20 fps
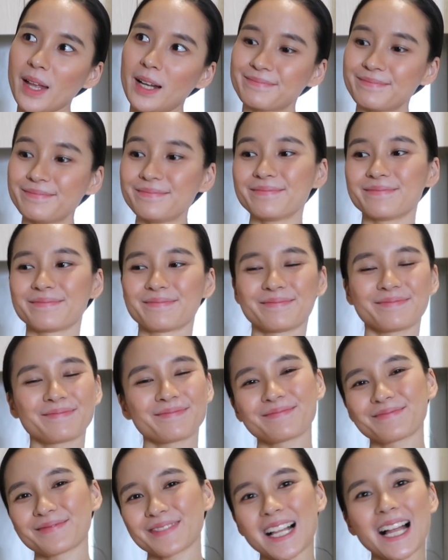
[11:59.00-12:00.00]

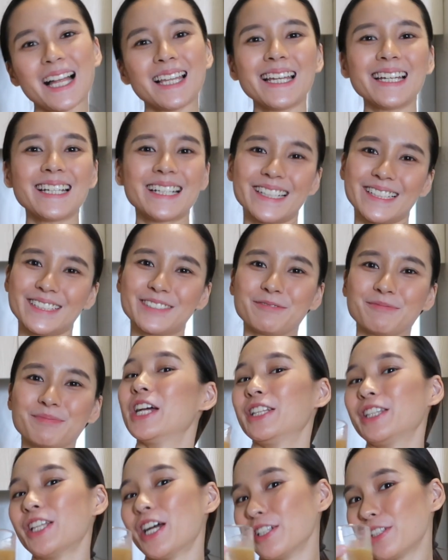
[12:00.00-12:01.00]
I like it.
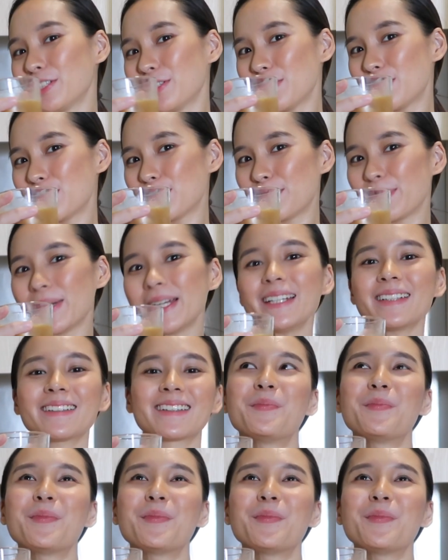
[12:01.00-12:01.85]
Not too sweet,